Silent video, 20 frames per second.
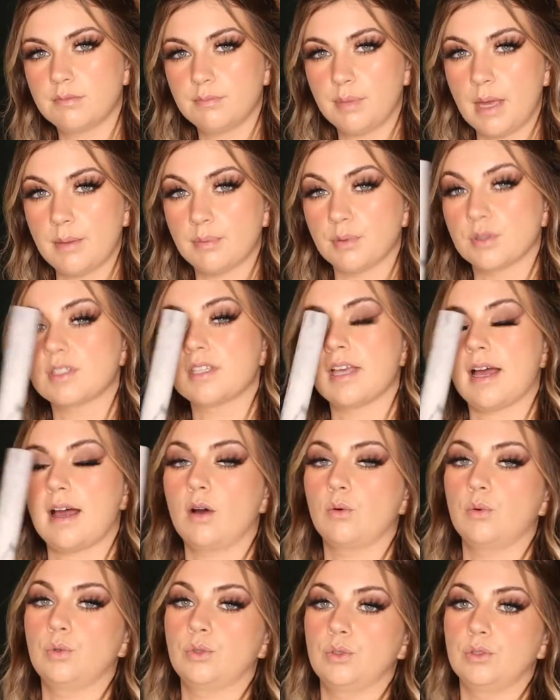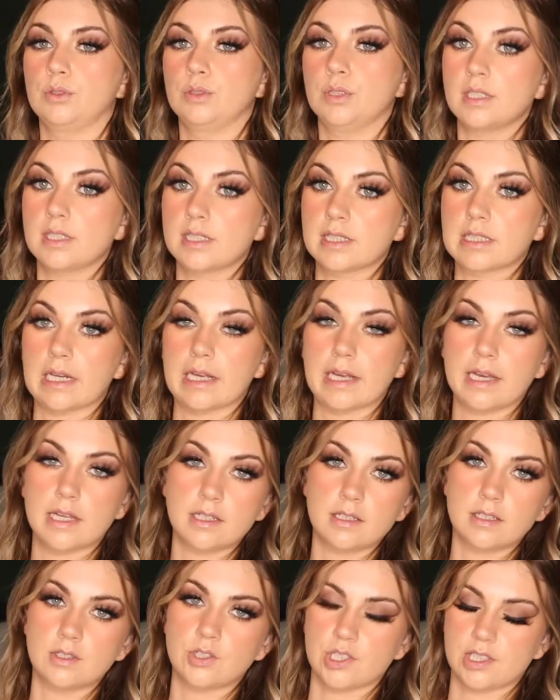paper towel
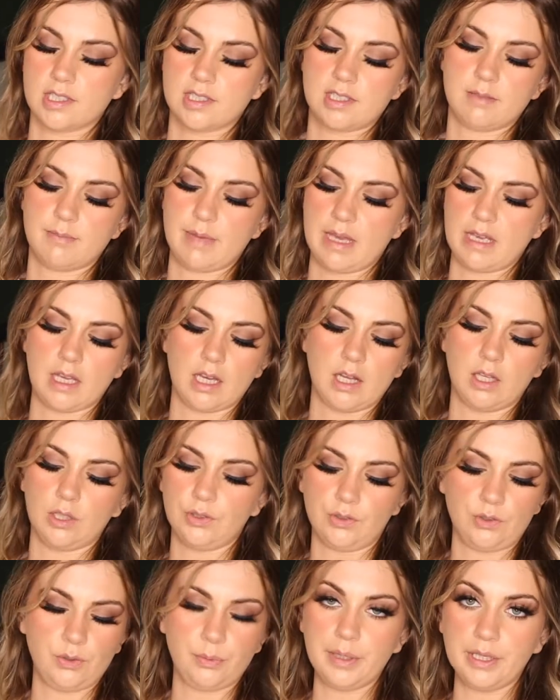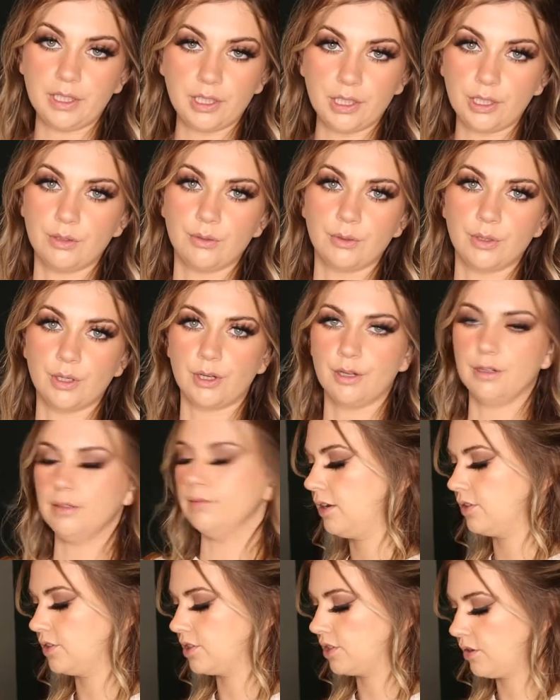stand just to make it a little bit cuter.
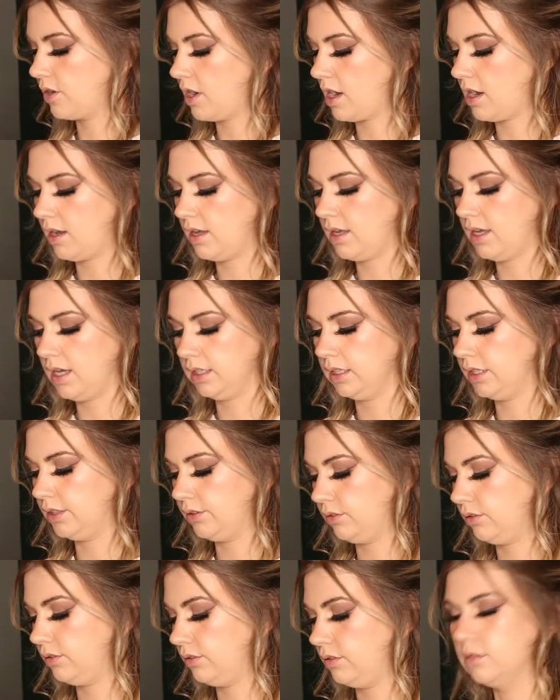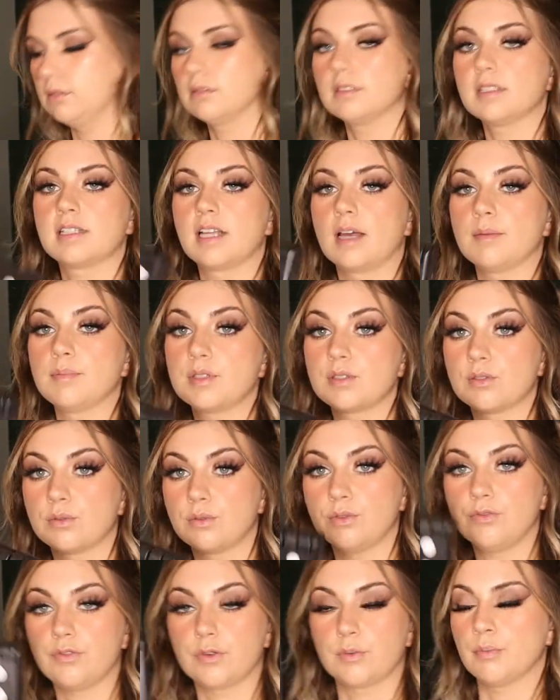I also got a little step
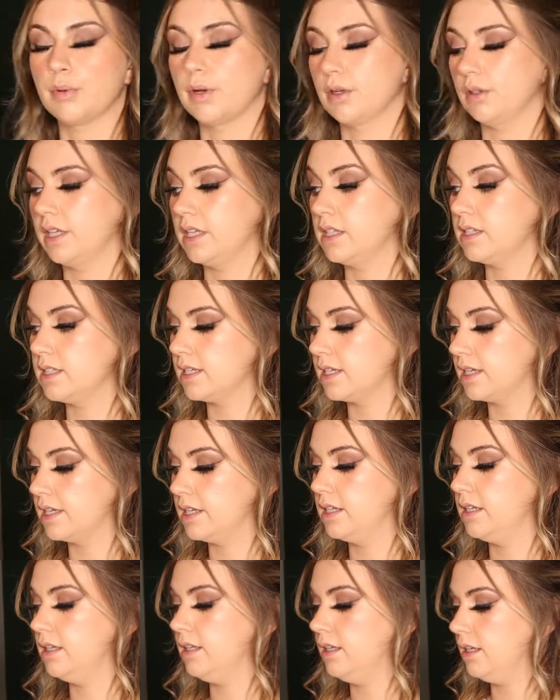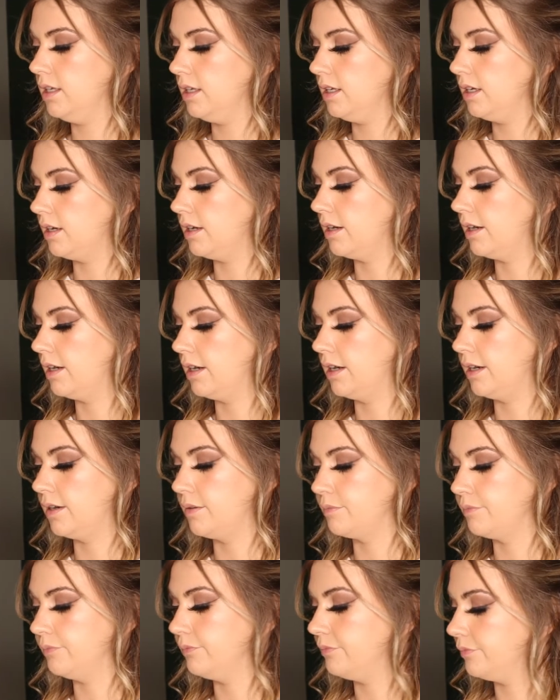stool from Burlington,
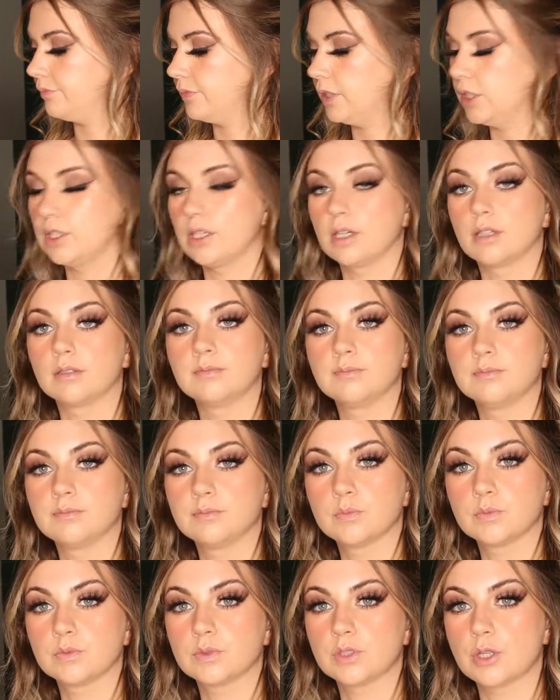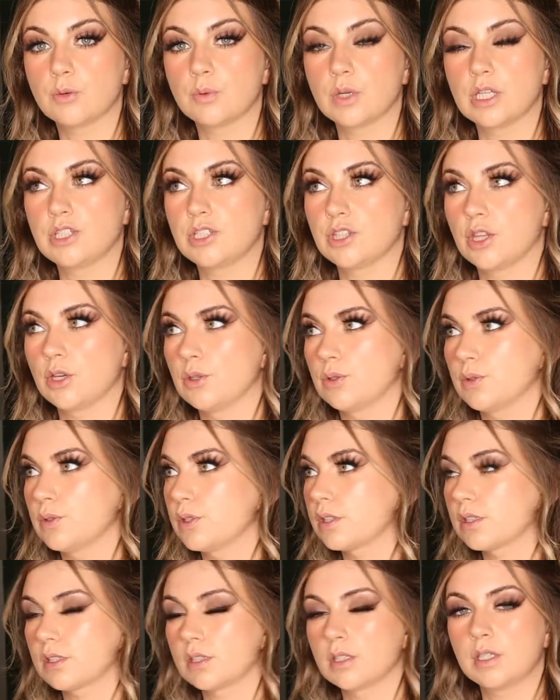um, you know, to reach
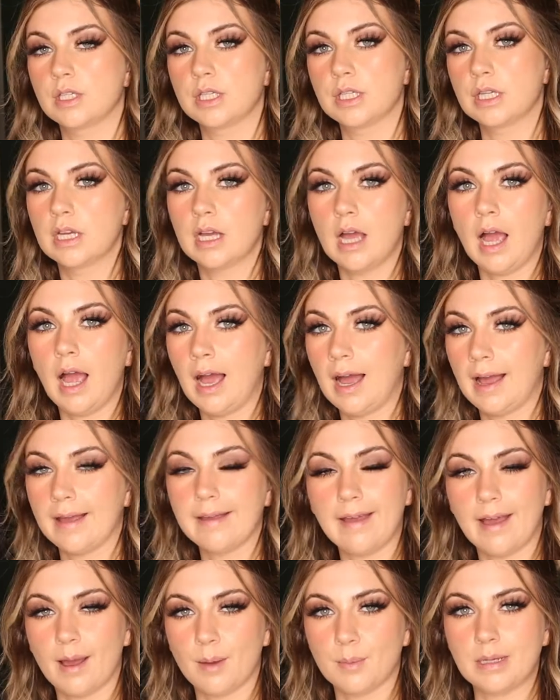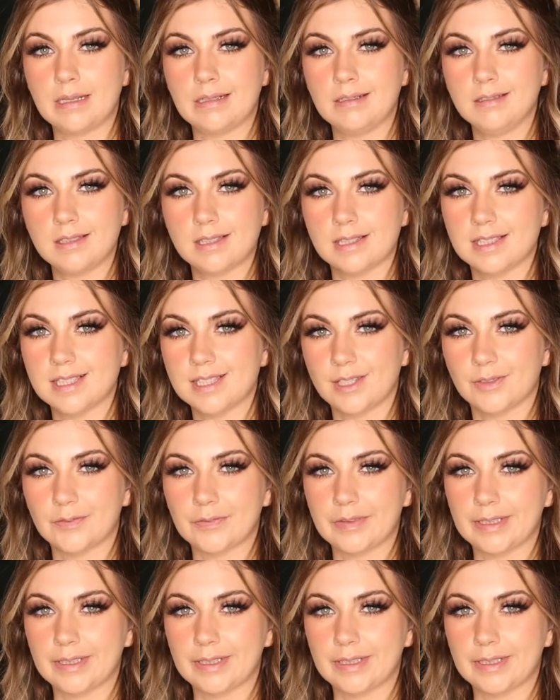those high cabinets and stuff